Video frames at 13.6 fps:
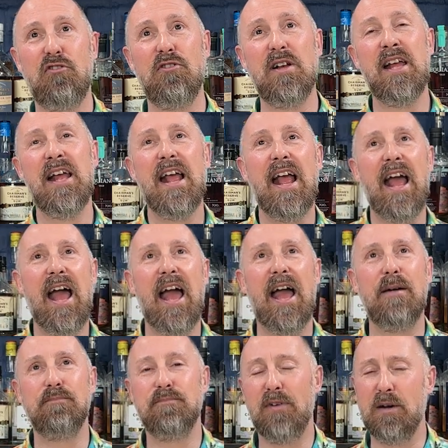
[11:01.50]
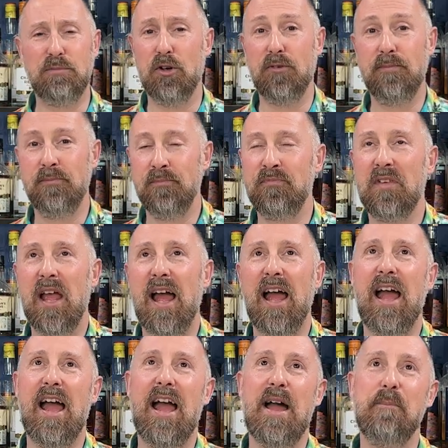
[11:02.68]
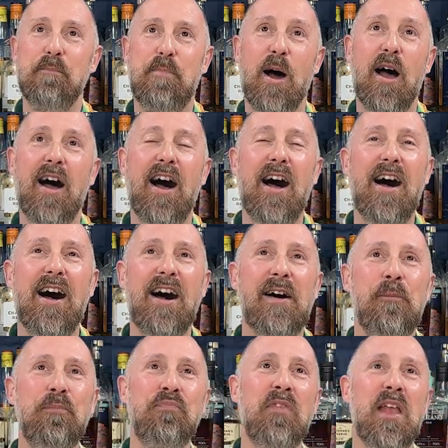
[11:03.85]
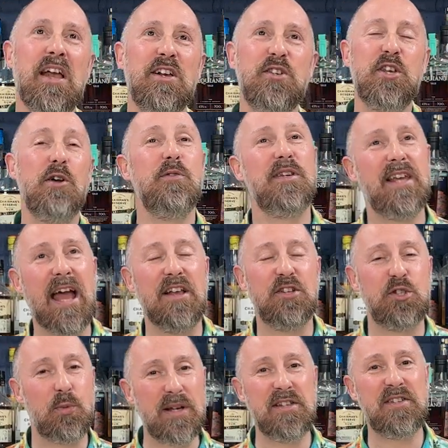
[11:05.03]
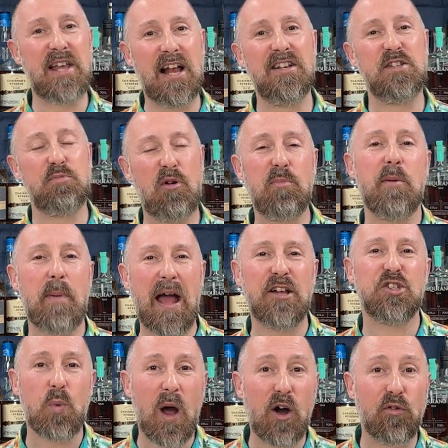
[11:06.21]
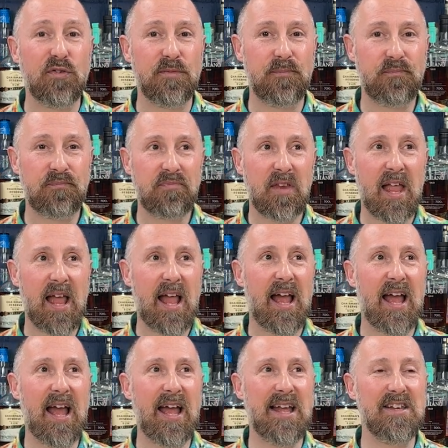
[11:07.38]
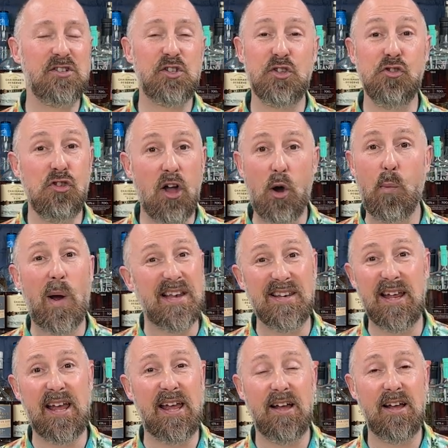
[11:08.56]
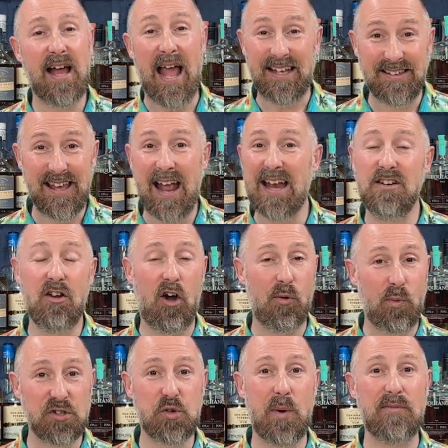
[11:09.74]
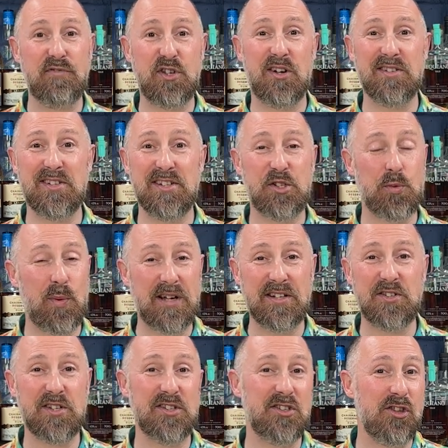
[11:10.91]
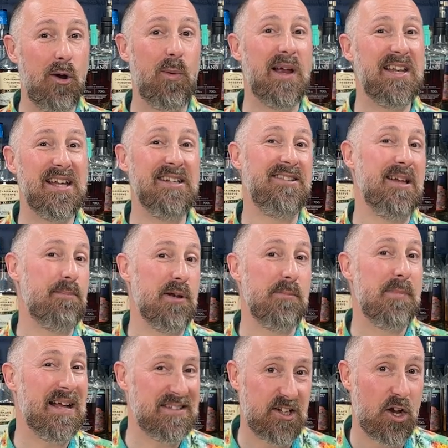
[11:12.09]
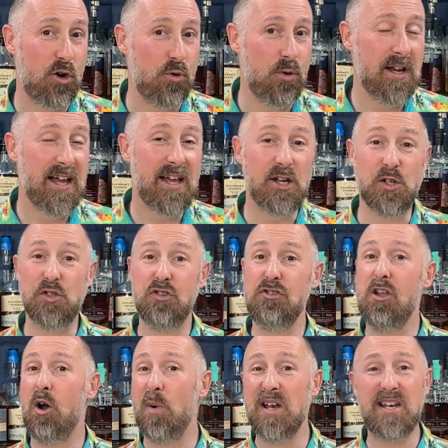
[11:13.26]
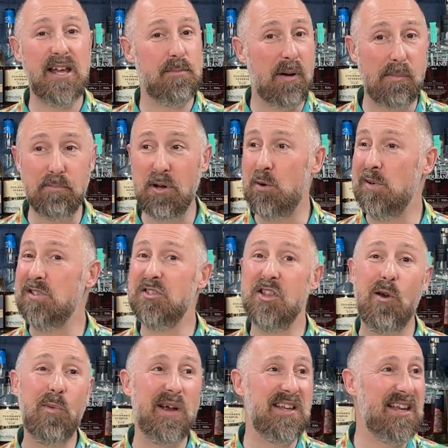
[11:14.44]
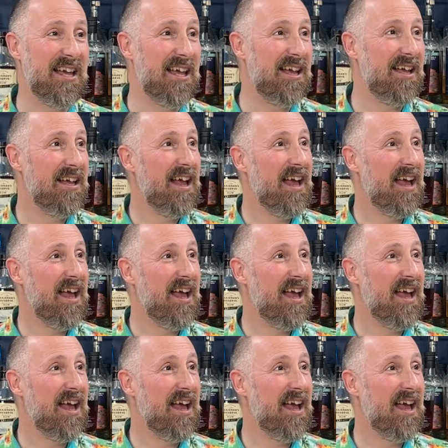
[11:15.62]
wrong. I'm not. So yeah, sweetness scale is probably about 12. It's nowhere near, again, I want to emphasize this, sweetness is nowhere near Diplomatico, it's nowhere near Bamboo, it's nowhere near,